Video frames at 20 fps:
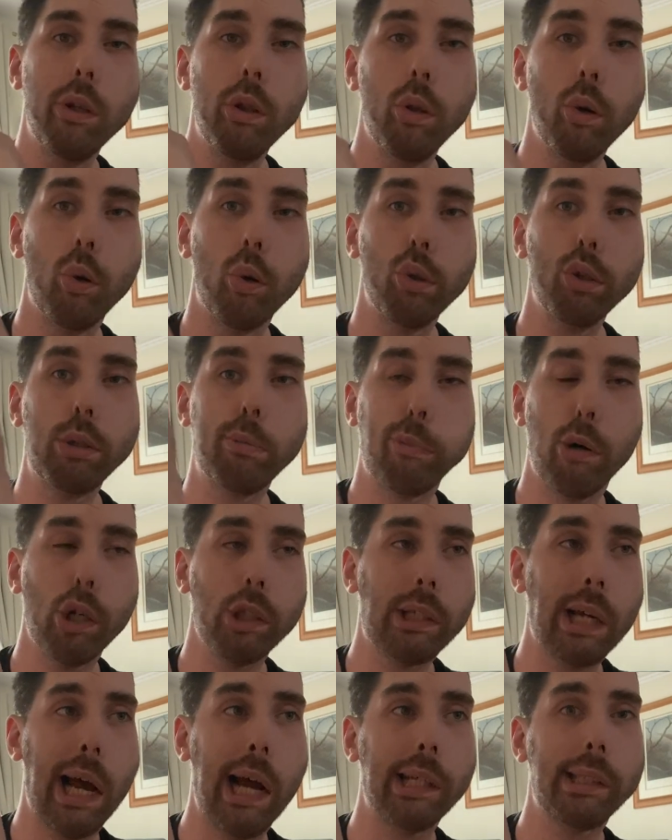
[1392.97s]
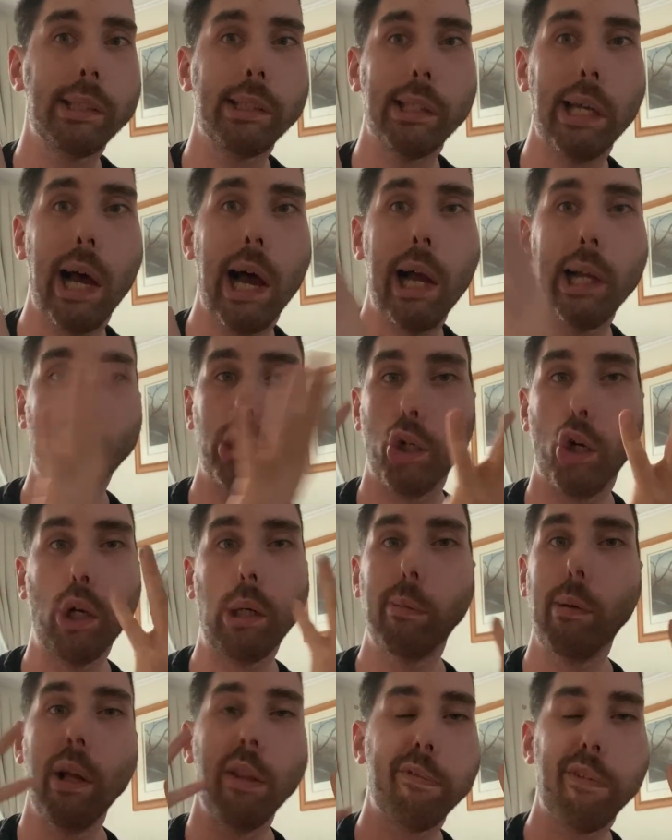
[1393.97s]
those podcasts, I talk
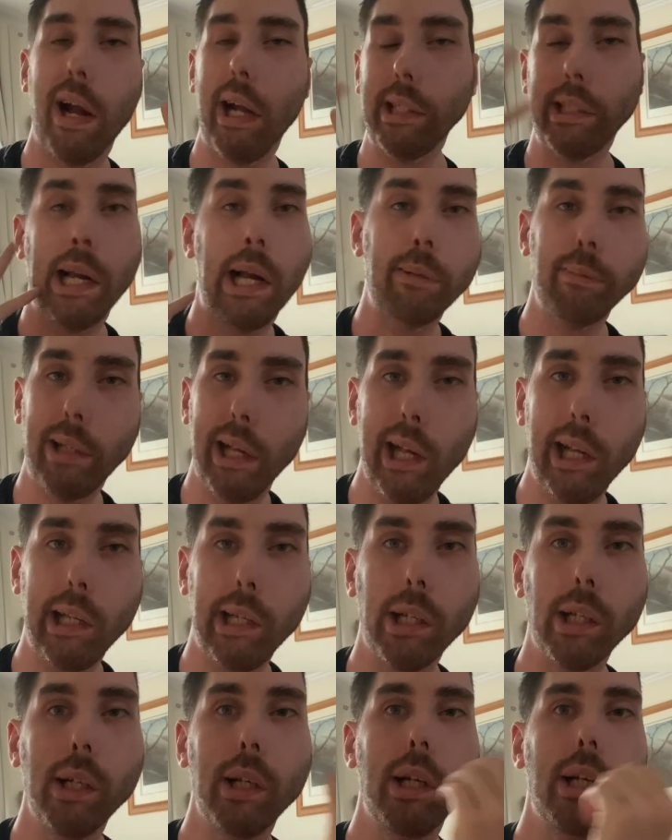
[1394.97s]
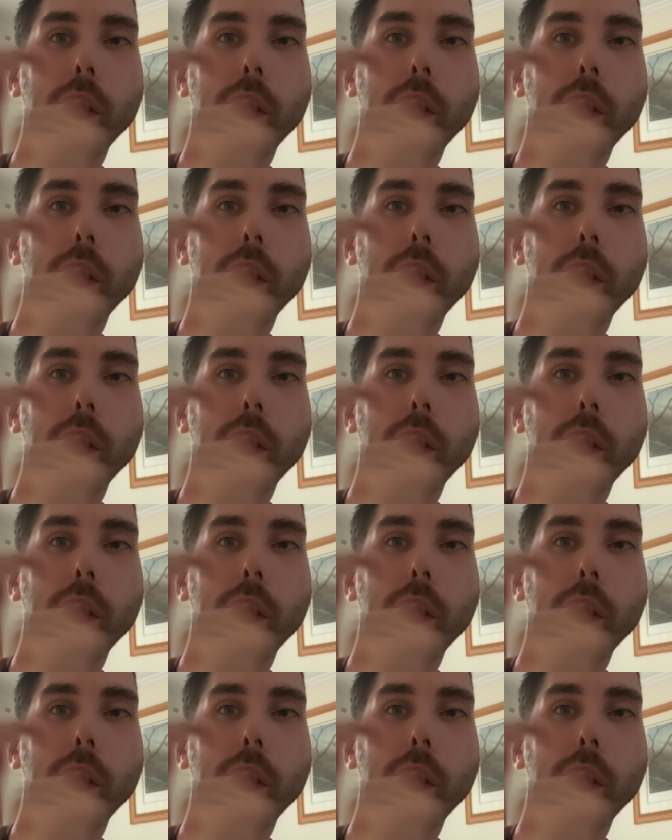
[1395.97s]
about the fact that I'm gay.